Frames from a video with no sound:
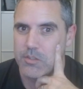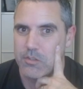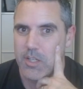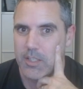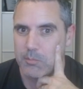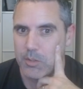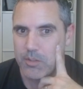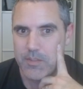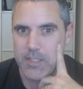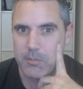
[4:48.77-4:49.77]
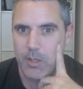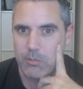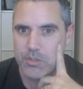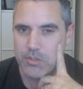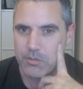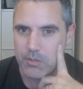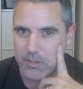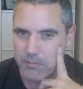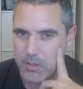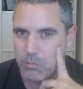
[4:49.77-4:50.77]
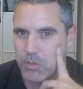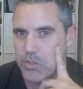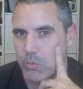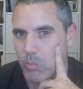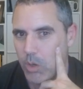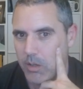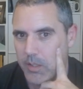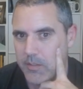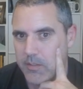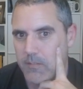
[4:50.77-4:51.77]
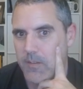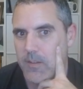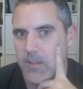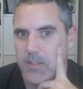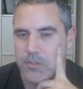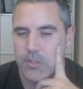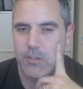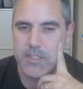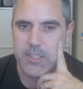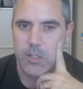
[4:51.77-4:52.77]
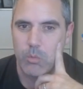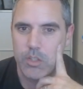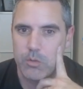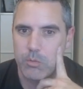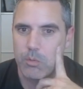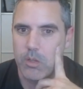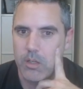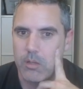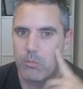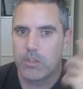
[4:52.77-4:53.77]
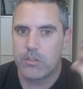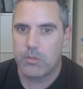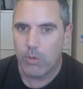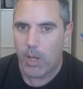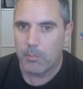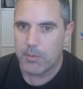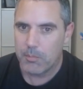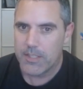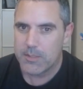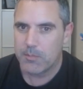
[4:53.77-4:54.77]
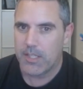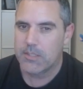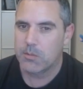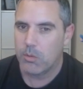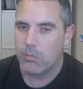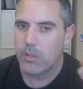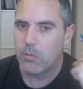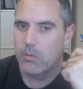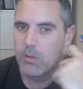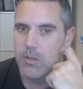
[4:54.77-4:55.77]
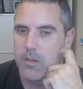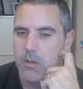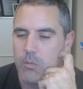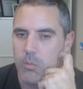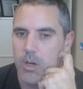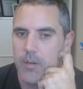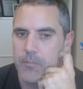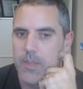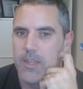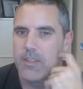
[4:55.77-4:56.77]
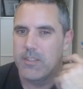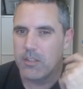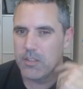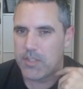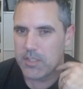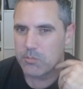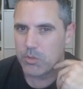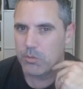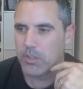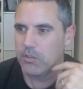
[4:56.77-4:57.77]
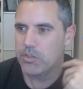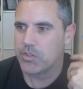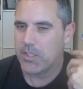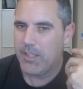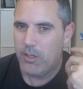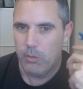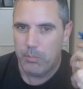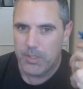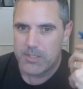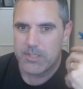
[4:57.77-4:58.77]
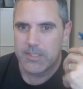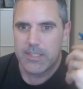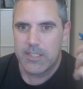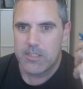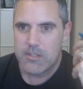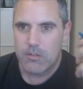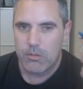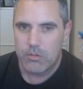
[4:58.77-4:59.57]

you're not going to be able to think about what you're given and what you want. So here I say, what do we want? What to optimize, but that's what we want. The other things we're doing are just going to help us. Like, is there a